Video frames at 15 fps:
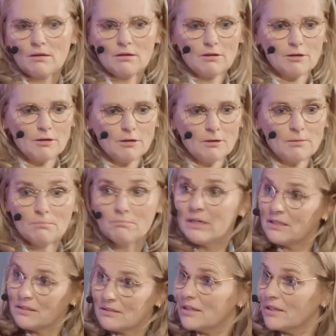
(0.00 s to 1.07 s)

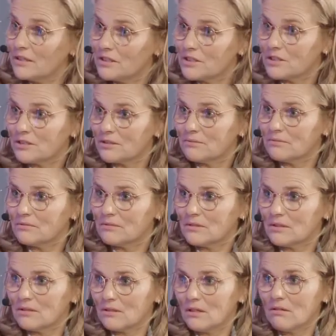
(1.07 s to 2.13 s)
meditation.